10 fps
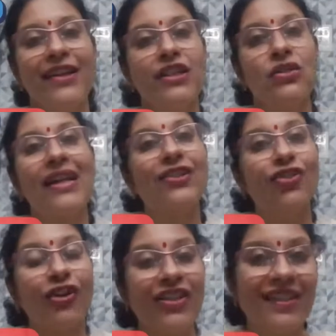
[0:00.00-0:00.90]
so that
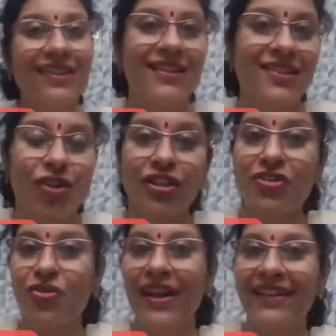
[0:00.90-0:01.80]
your readers
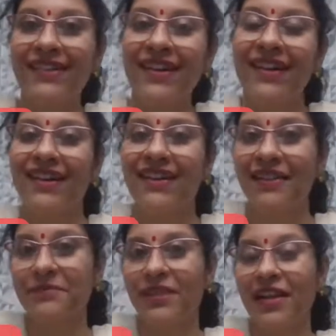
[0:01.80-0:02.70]
also get
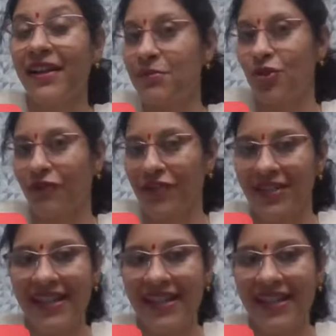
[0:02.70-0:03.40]
a glimpse of it.